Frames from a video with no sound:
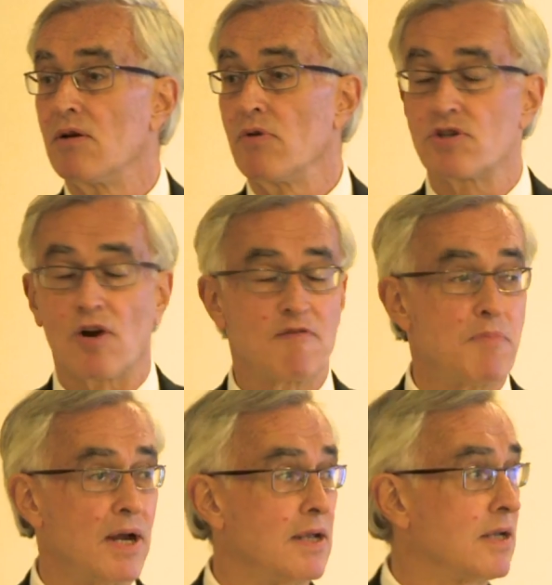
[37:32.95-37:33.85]

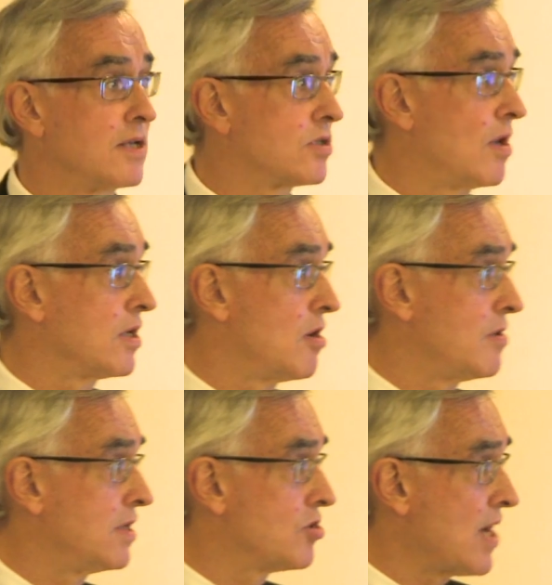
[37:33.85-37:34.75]
reserve money, is going to go
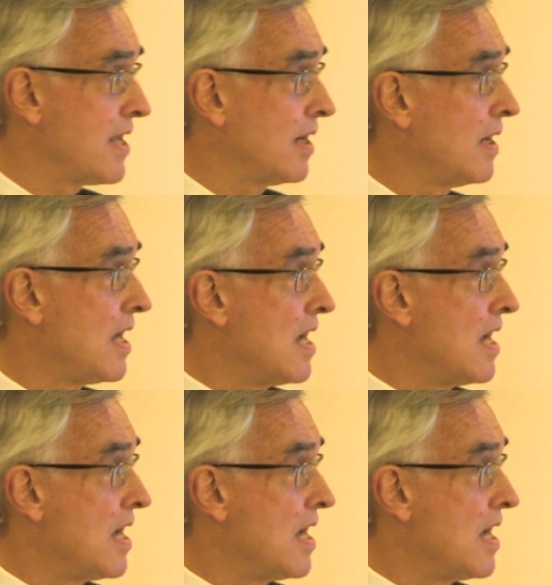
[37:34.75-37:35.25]
into China.